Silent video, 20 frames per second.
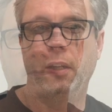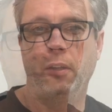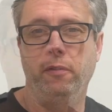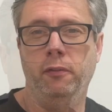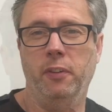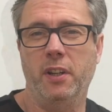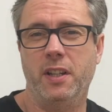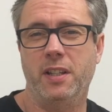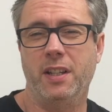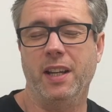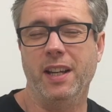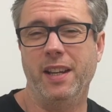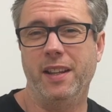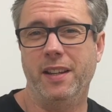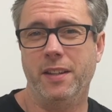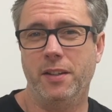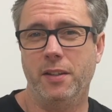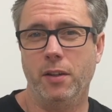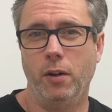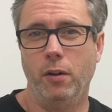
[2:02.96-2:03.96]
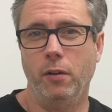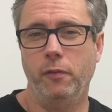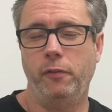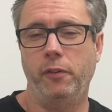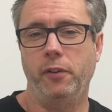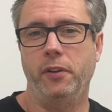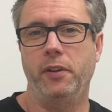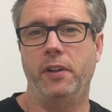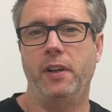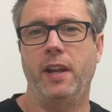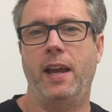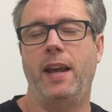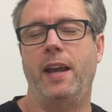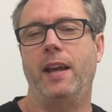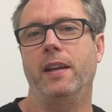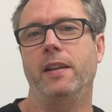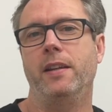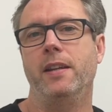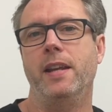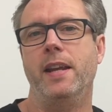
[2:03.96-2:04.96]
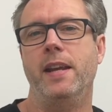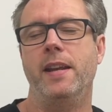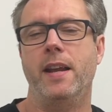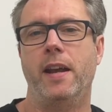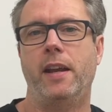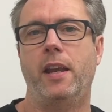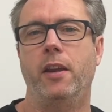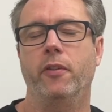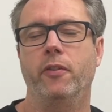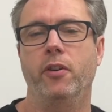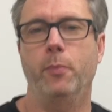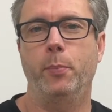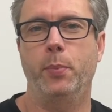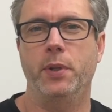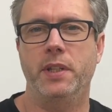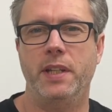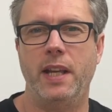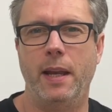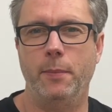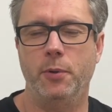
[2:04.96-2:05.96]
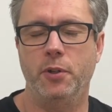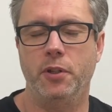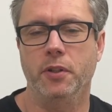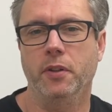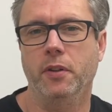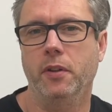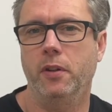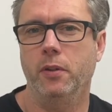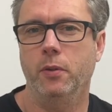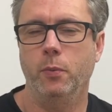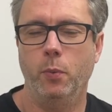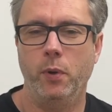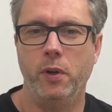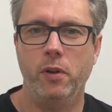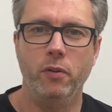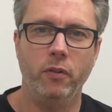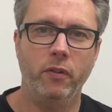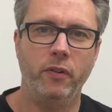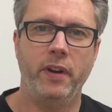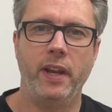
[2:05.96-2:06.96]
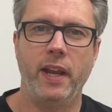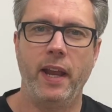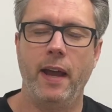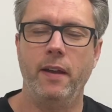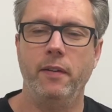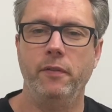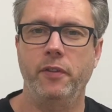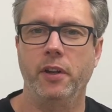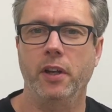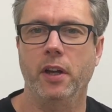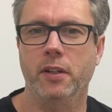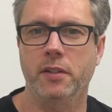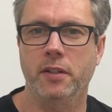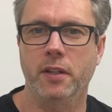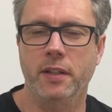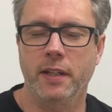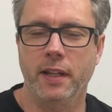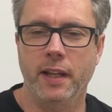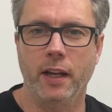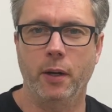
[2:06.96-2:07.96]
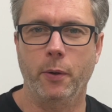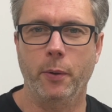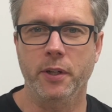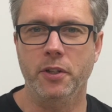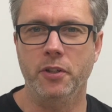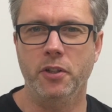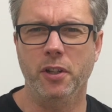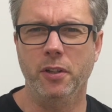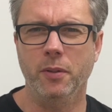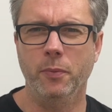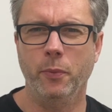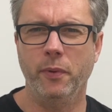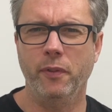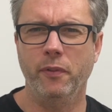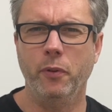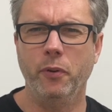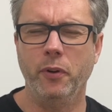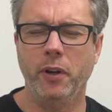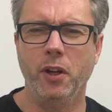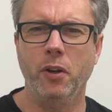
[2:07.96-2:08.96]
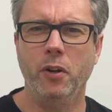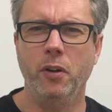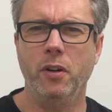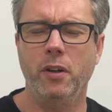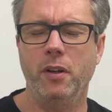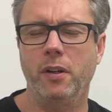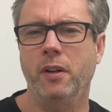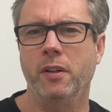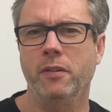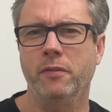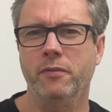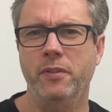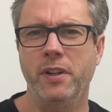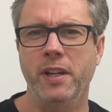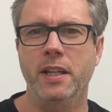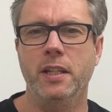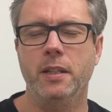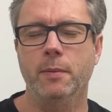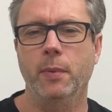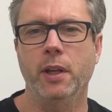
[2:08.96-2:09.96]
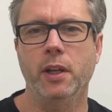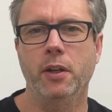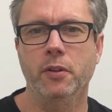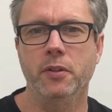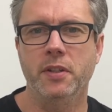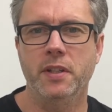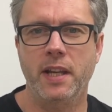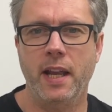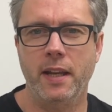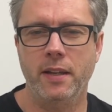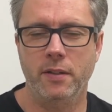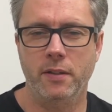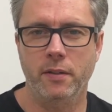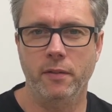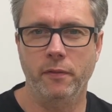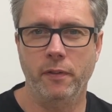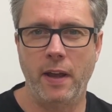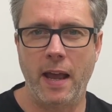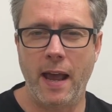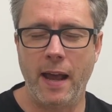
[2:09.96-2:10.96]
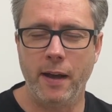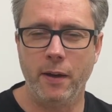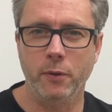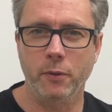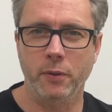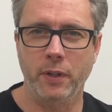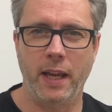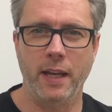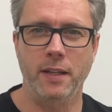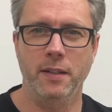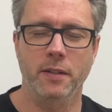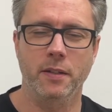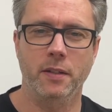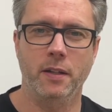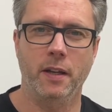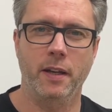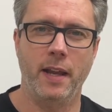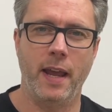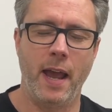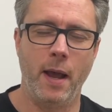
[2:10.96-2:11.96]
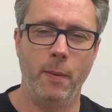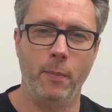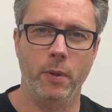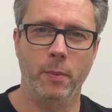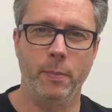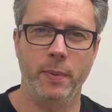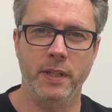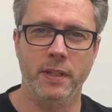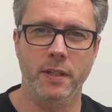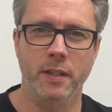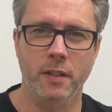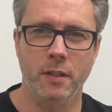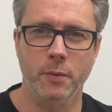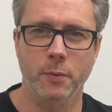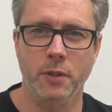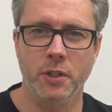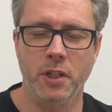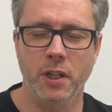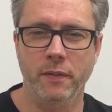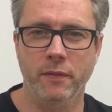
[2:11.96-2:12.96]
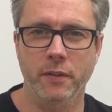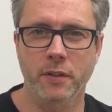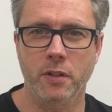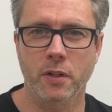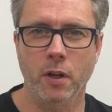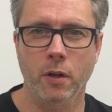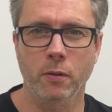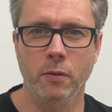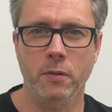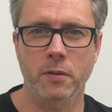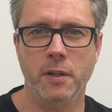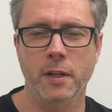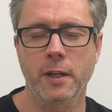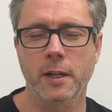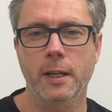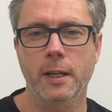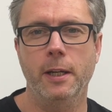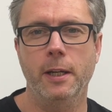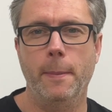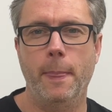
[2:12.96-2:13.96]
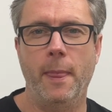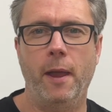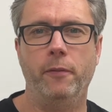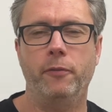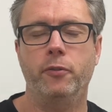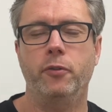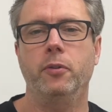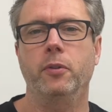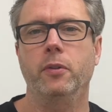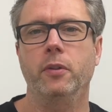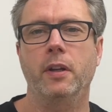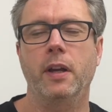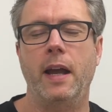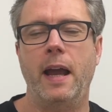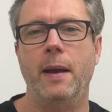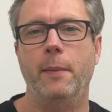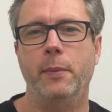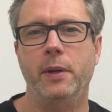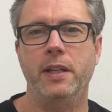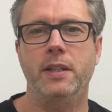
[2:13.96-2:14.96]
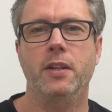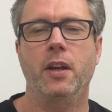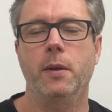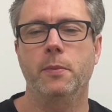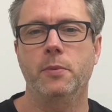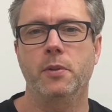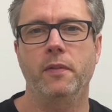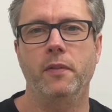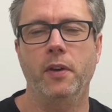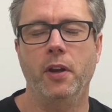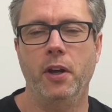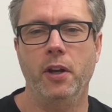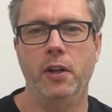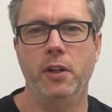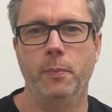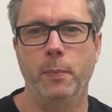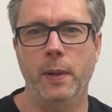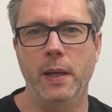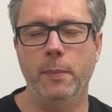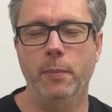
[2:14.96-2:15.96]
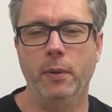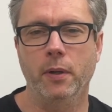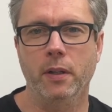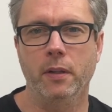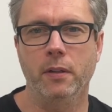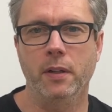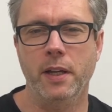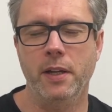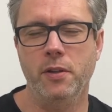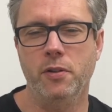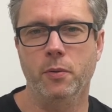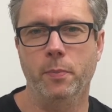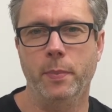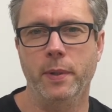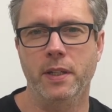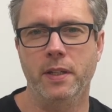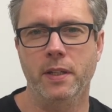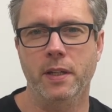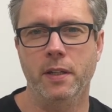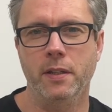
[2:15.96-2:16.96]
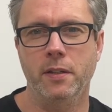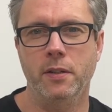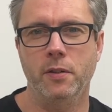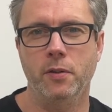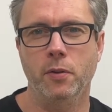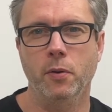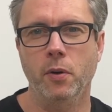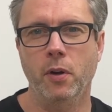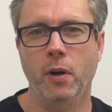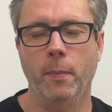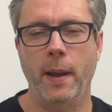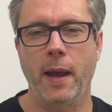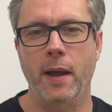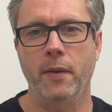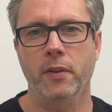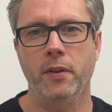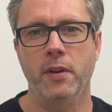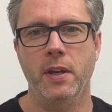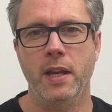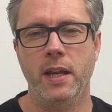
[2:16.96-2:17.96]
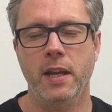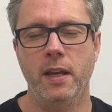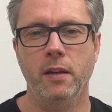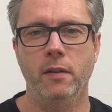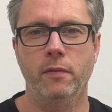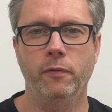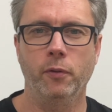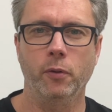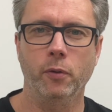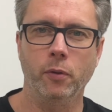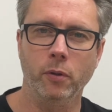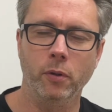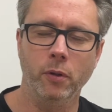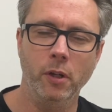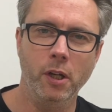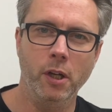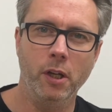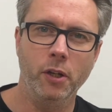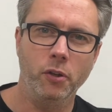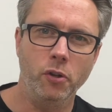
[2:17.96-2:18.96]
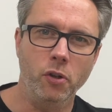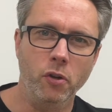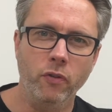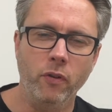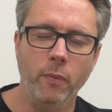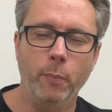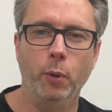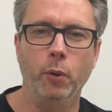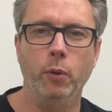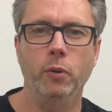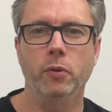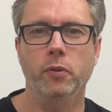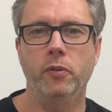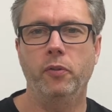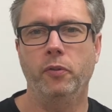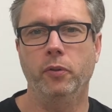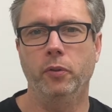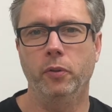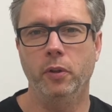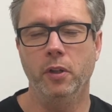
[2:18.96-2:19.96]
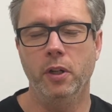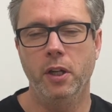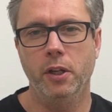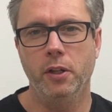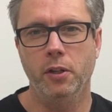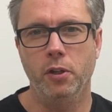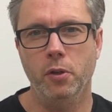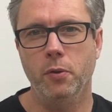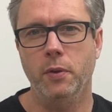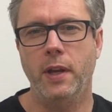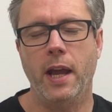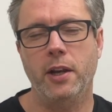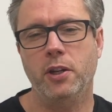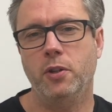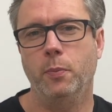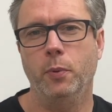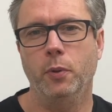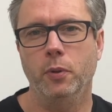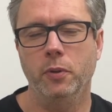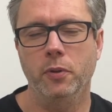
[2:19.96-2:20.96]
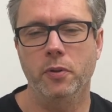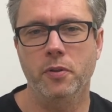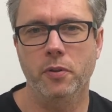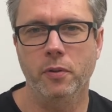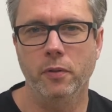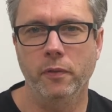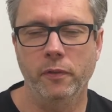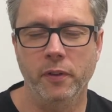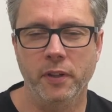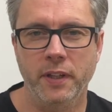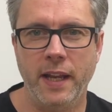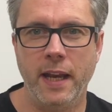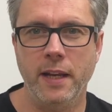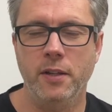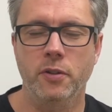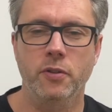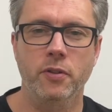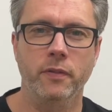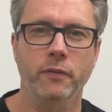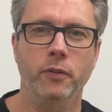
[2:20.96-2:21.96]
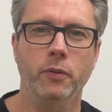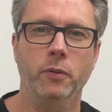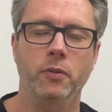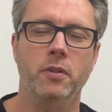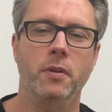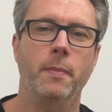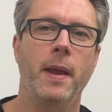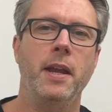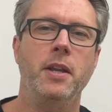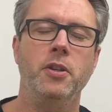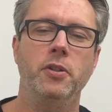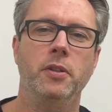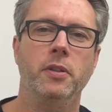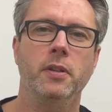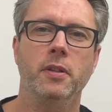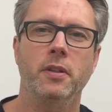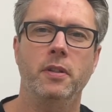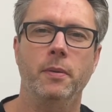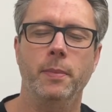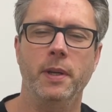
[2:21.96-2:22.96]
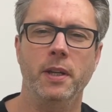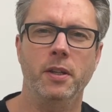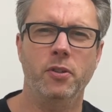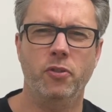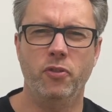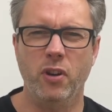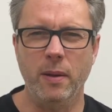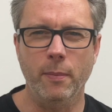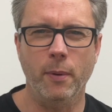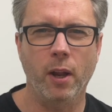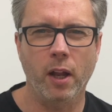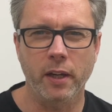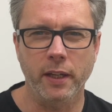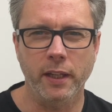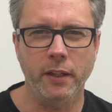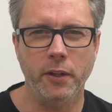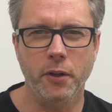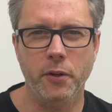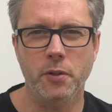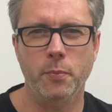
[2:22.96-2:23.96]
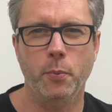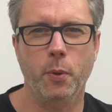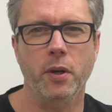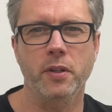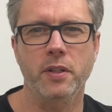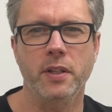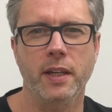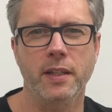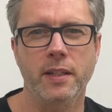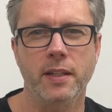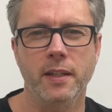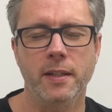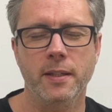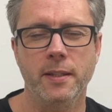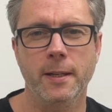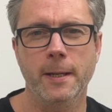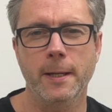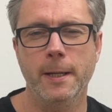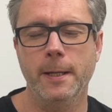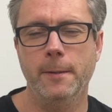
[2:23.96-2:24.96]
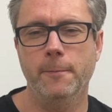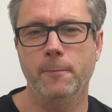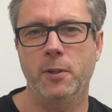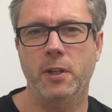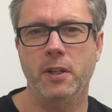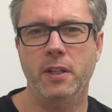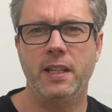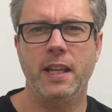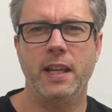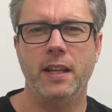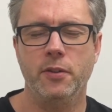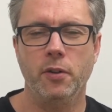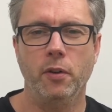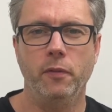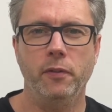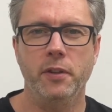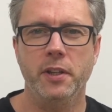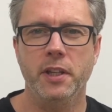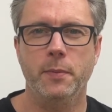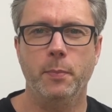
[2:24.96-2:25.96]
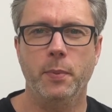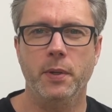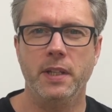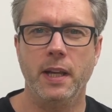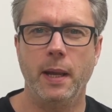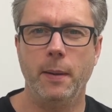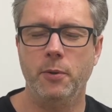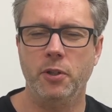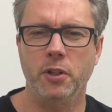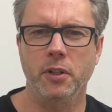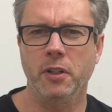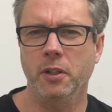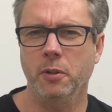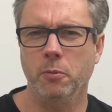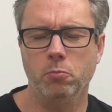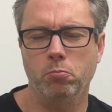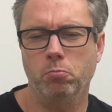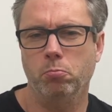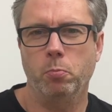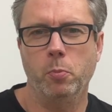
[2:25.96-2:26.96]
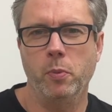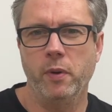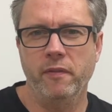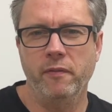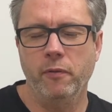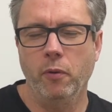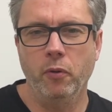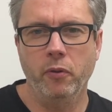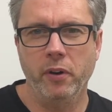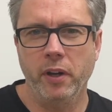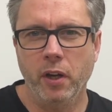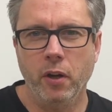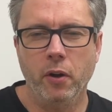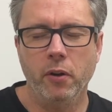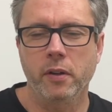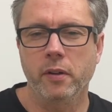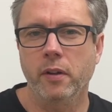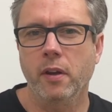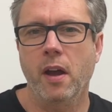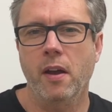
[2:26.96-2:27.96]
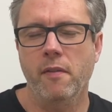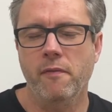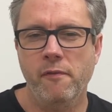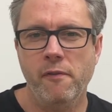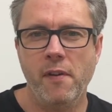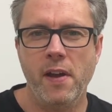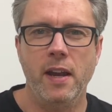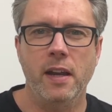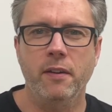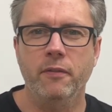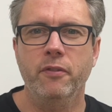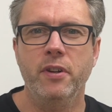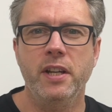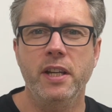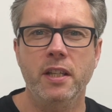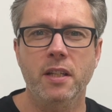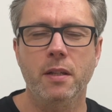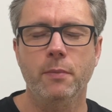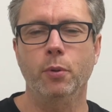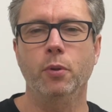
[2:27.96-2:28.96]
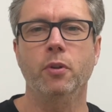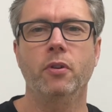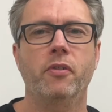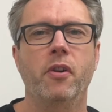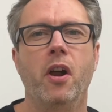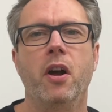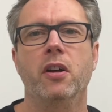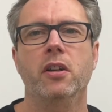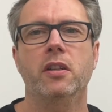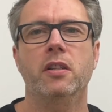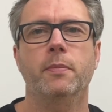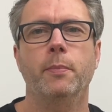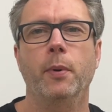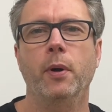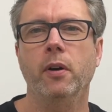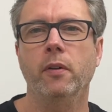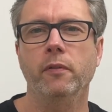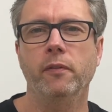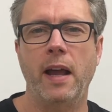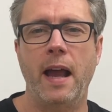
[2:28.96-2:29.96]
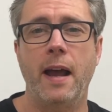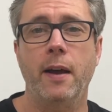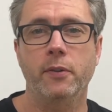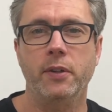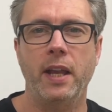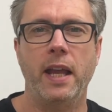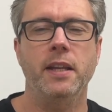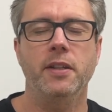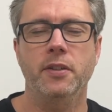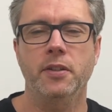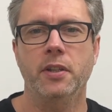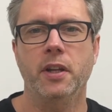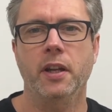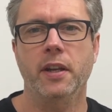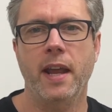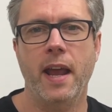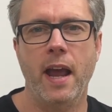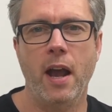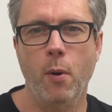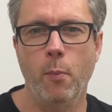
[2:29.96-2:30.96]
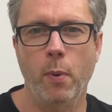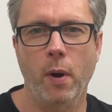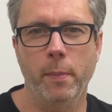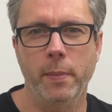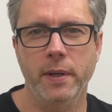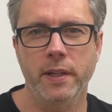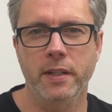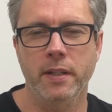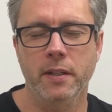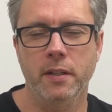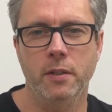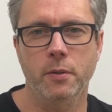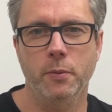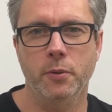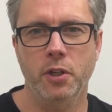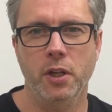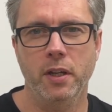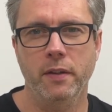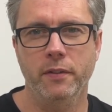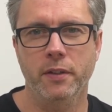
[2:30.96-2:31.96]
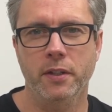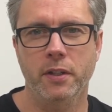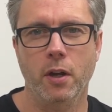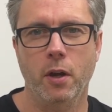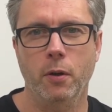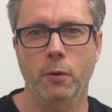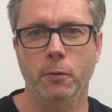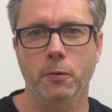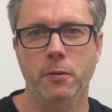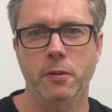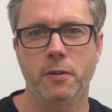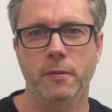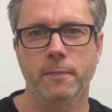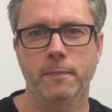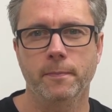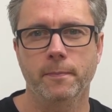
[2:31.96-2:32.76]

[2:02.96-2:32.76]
Firstly, there's often an inaccurate perception that we already have the answer to that question. We've already got a reasonably good sense of how data is going to help the business to achieve its goals. After all, how many times have you heard people in your business talk about the need for new reports or new dashboards, or for data-driven automation to be streamlining those processes? So as I said, there's often this perception that we've already got a fairly reasonable grasp of how data is going to help our business to achieve its goals.